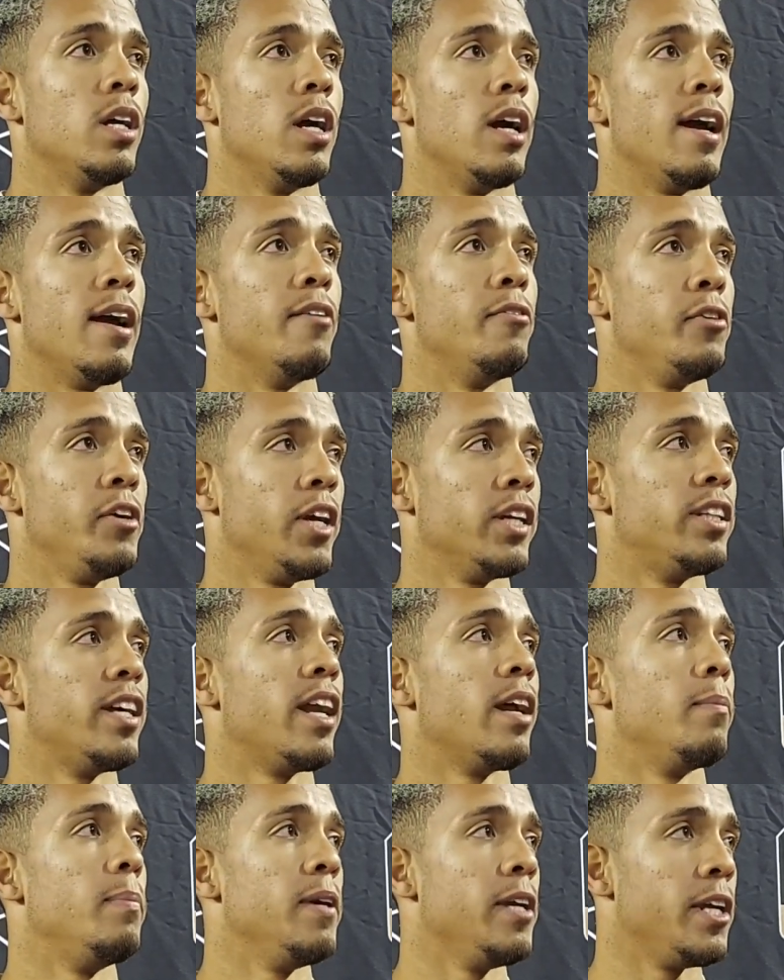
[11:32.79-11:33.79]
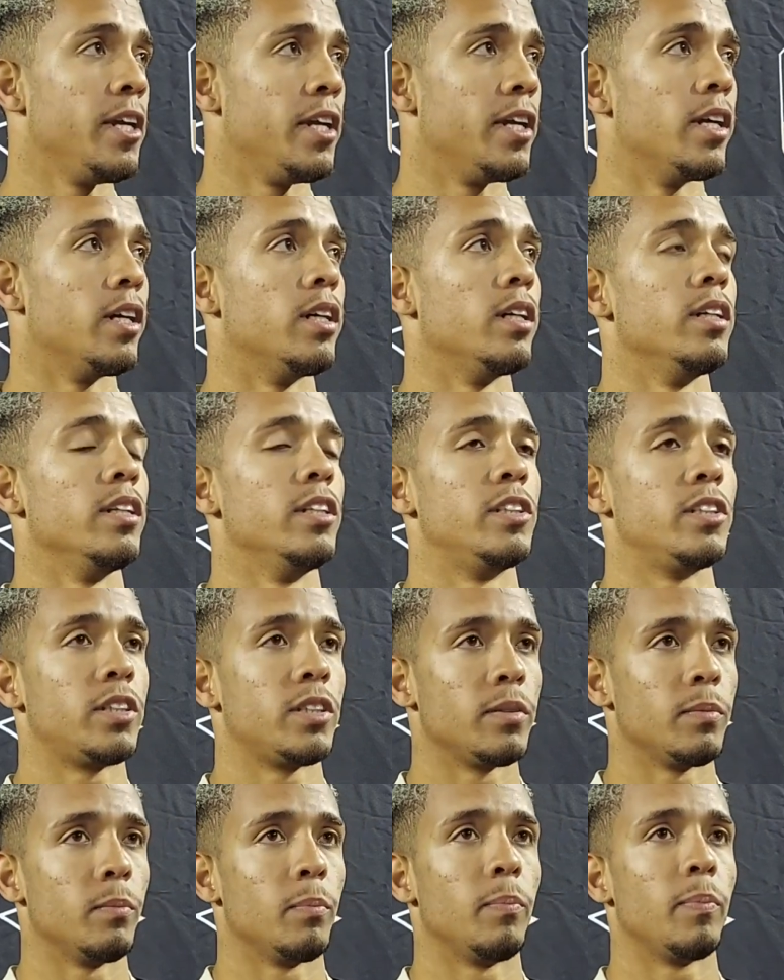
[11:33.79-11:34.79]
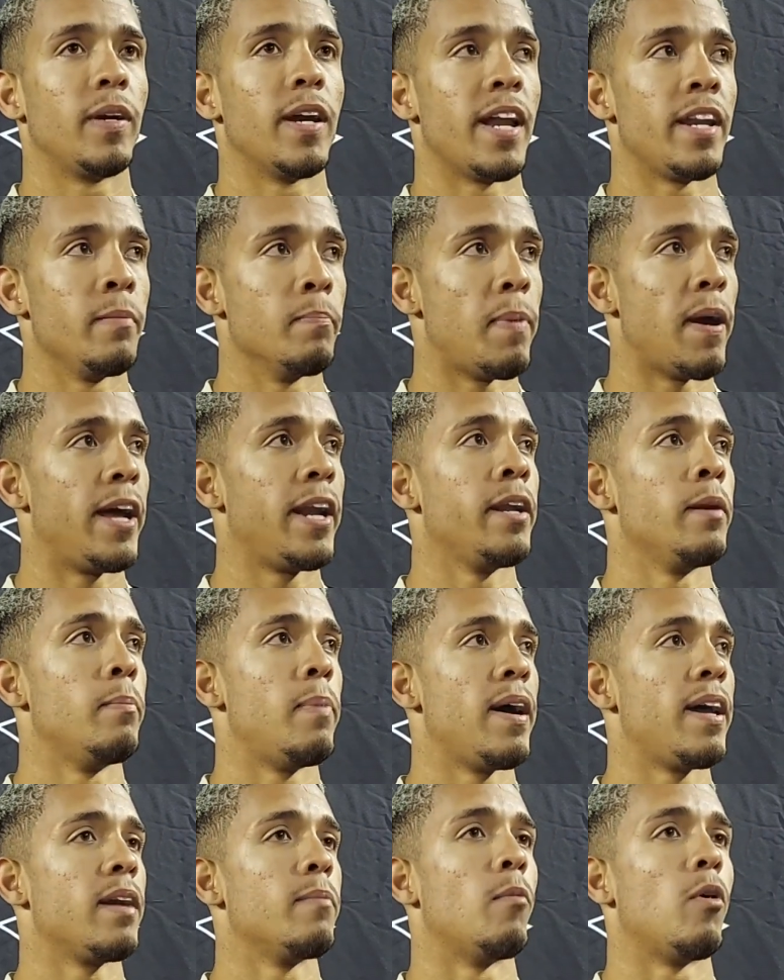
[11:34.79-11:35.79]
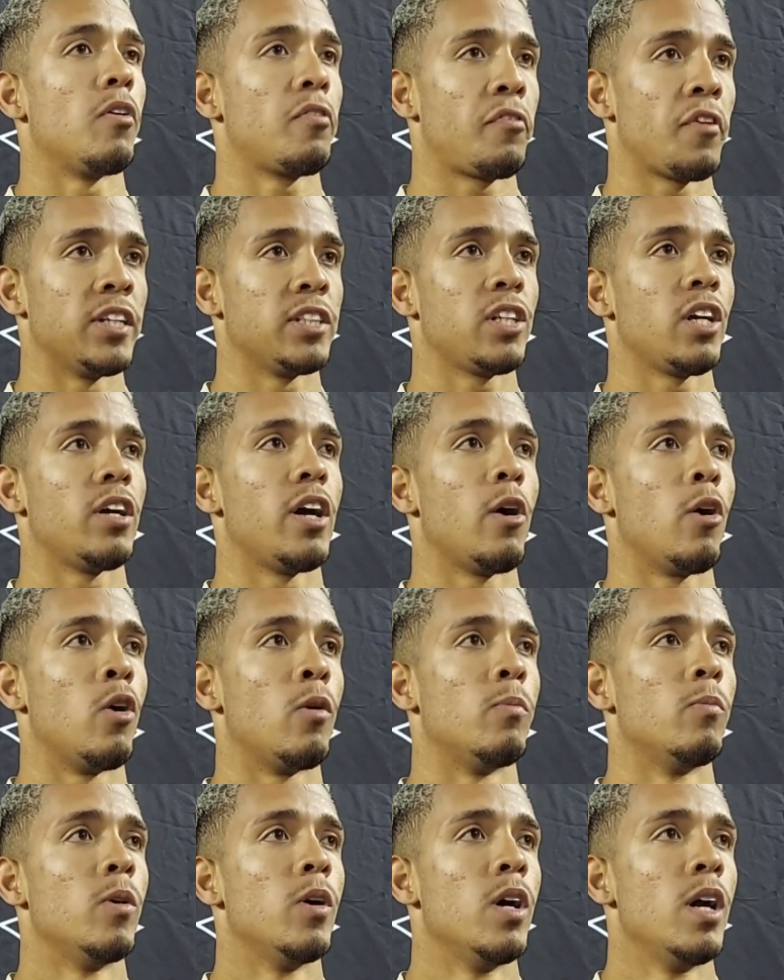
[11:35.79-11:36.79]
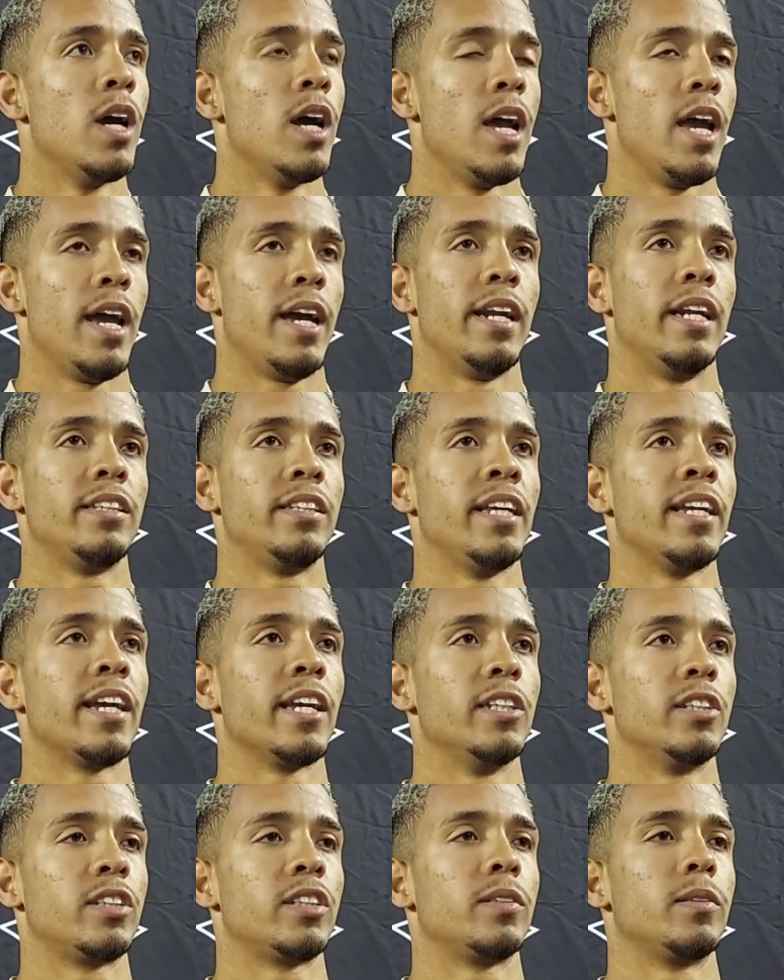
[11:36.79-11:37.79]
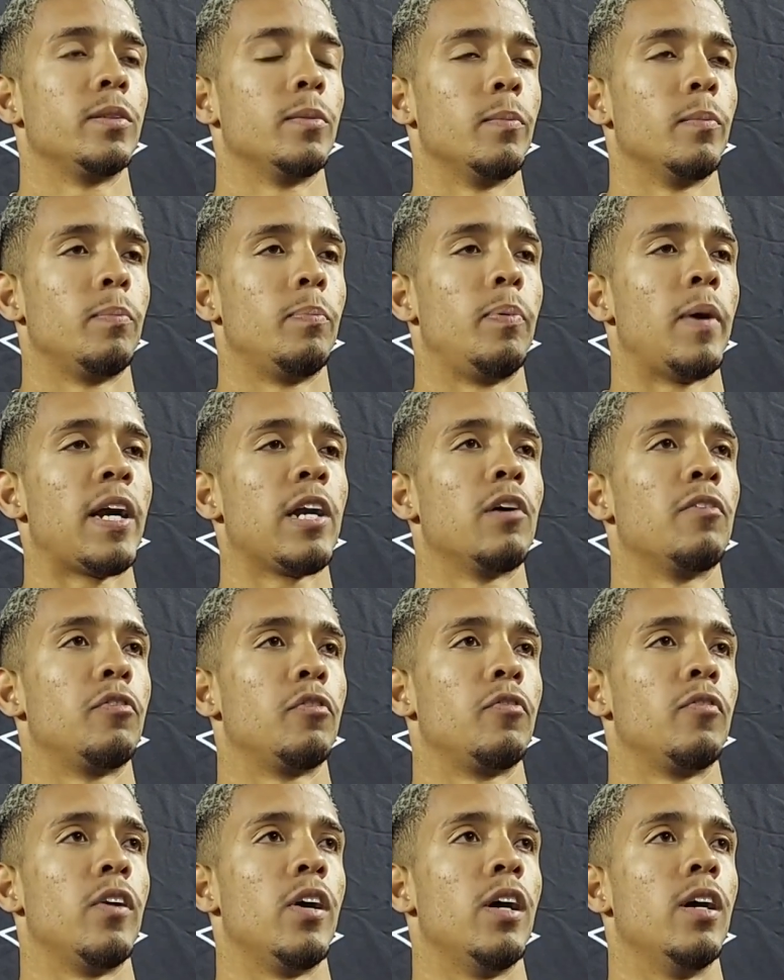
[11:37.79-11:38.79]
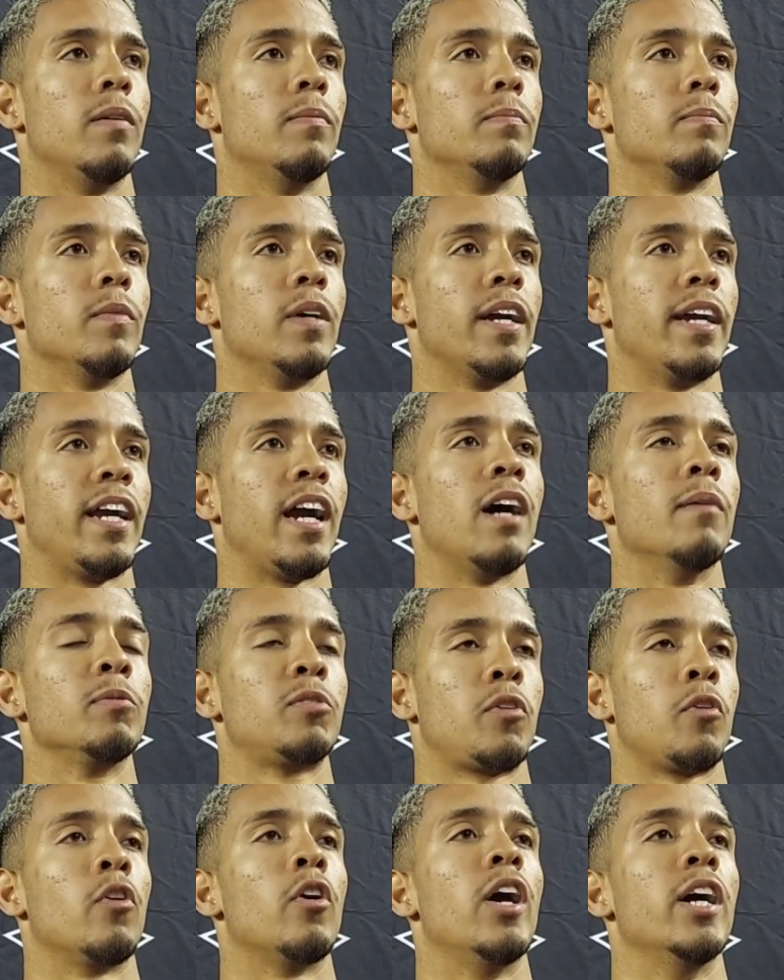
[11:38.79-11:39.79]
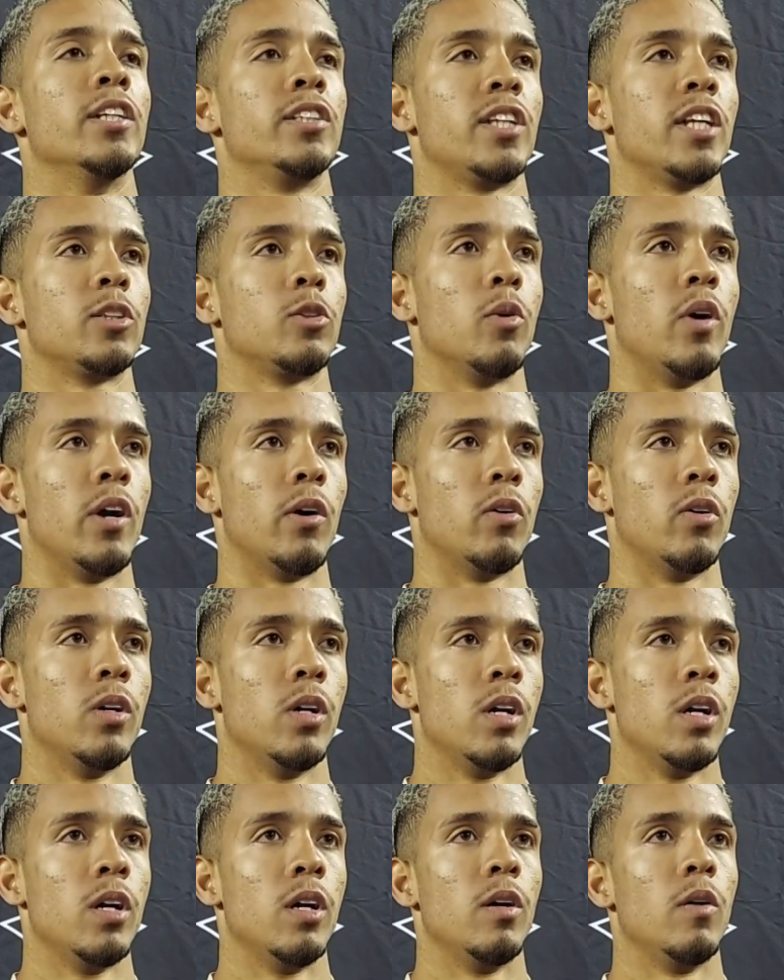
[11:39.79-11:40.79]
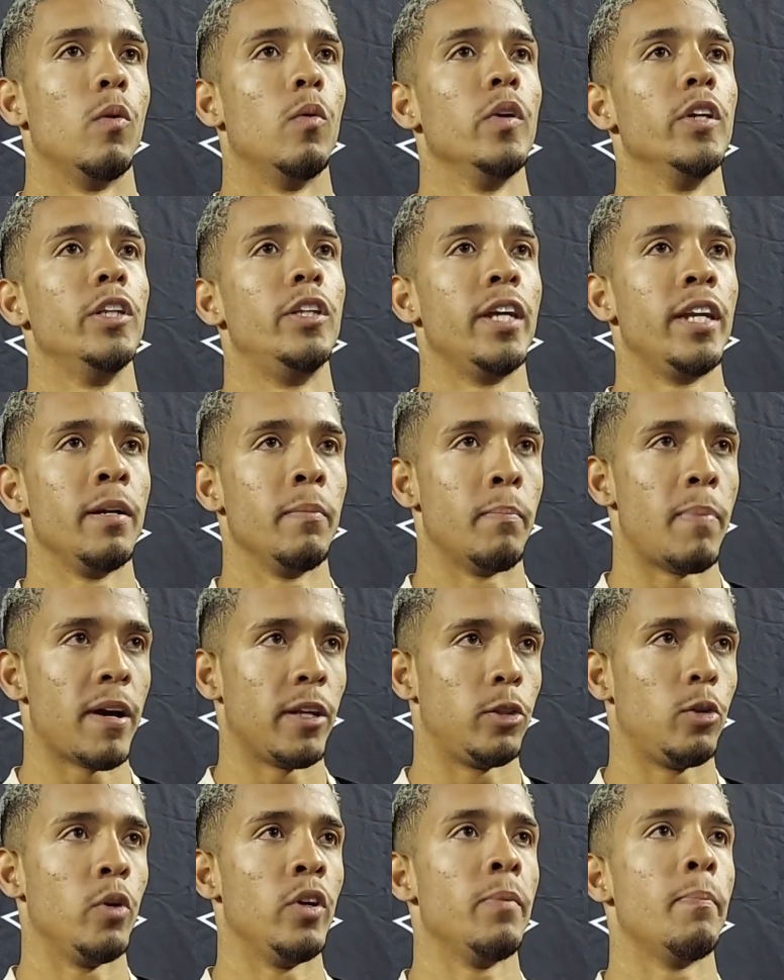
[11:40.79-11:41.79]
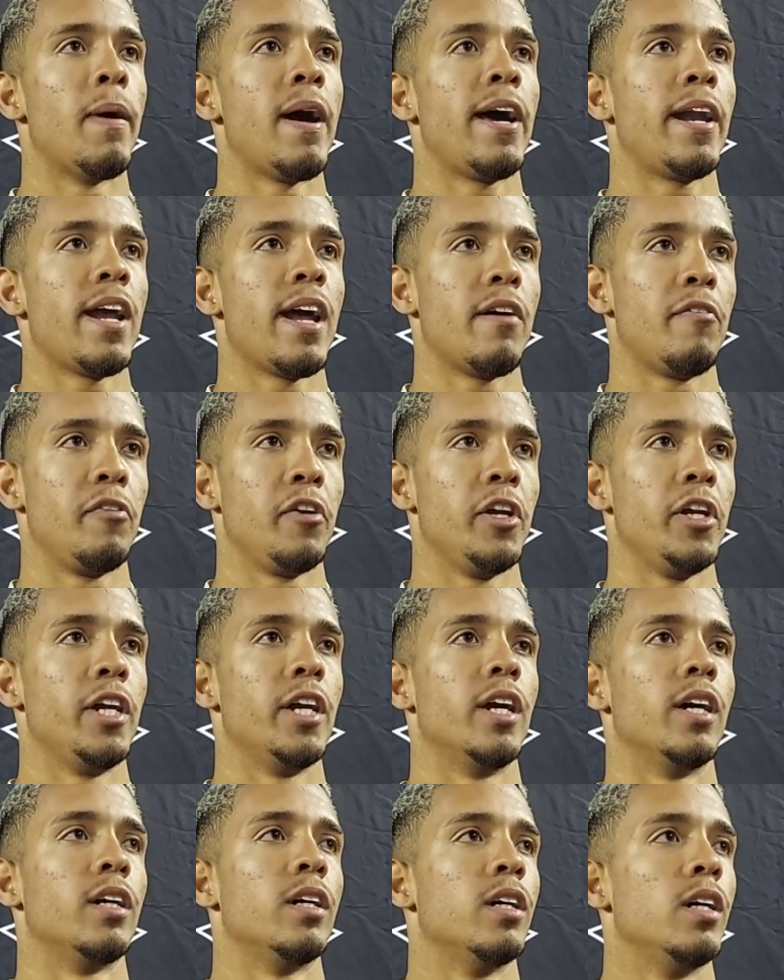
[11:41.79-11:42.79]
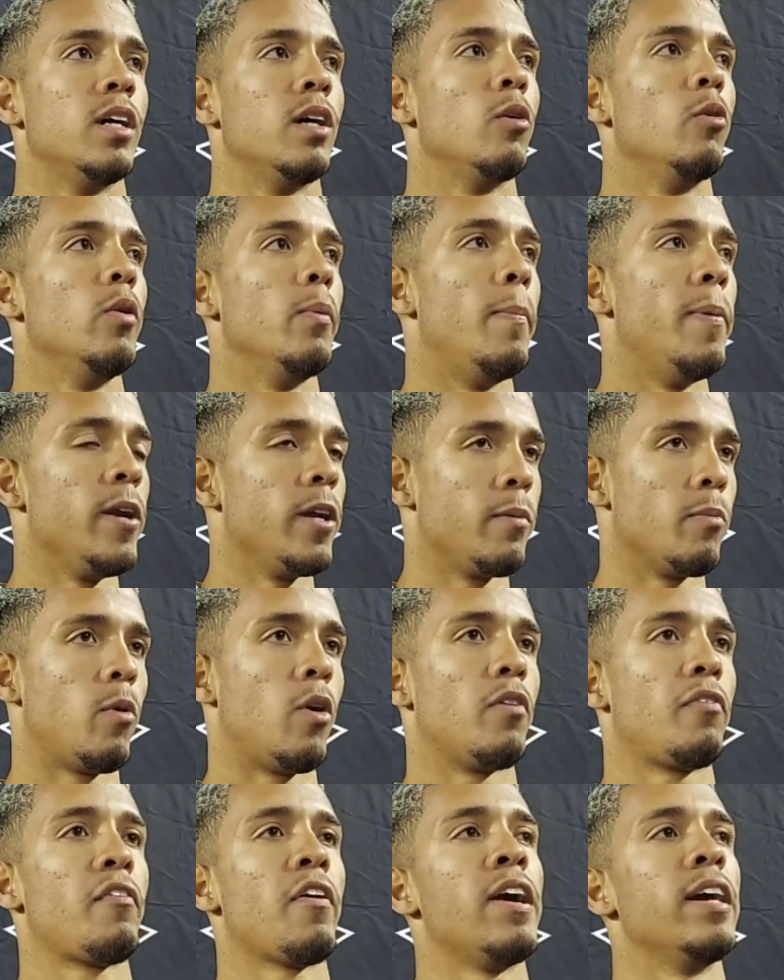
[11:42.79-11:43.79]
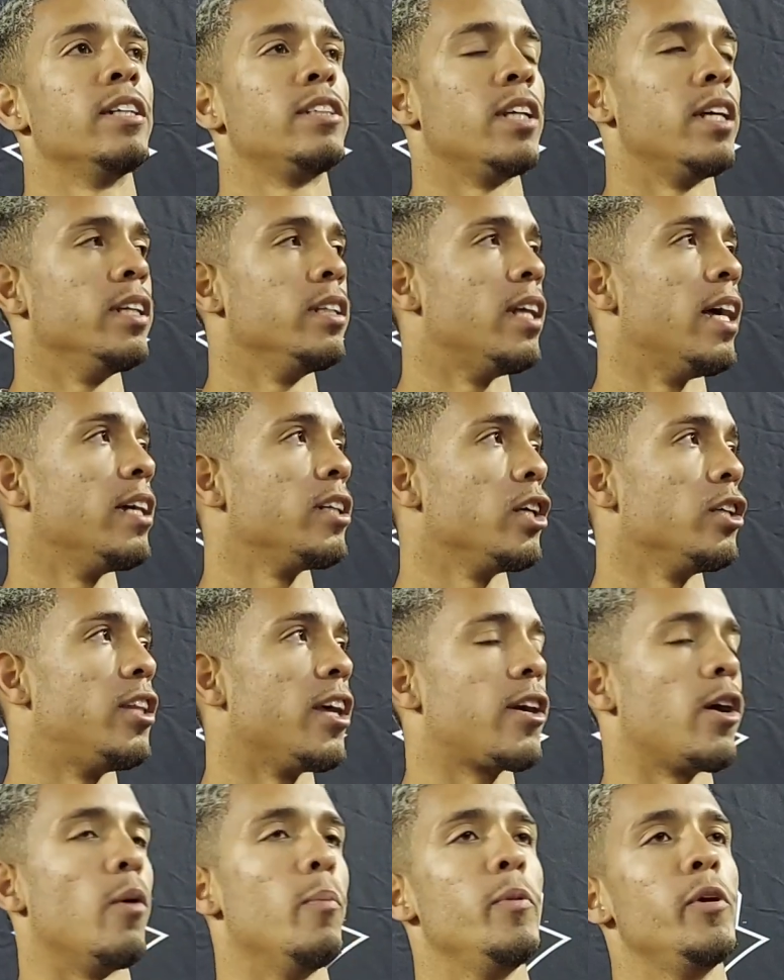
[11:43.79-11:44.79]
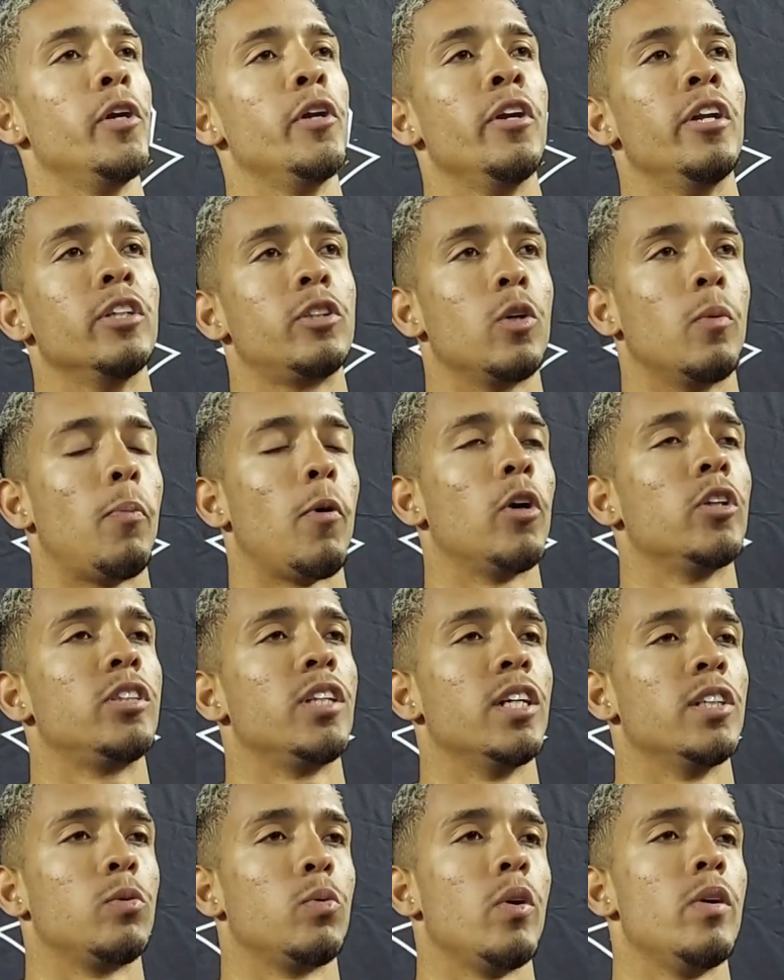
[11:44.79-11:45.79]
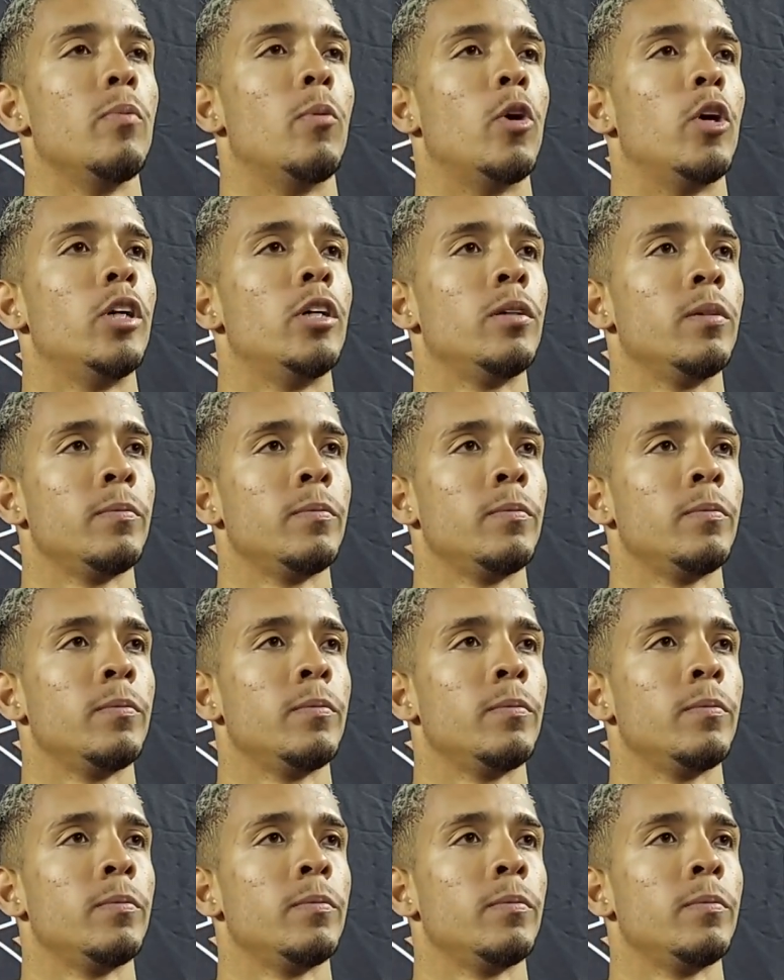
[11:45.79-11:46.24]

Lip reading: Every year that I've been here, it's getting better and better, more fans at home. And I think it's part of, it comes from us as well. We're doing better every year. We bring more fans, and the community supports us way more.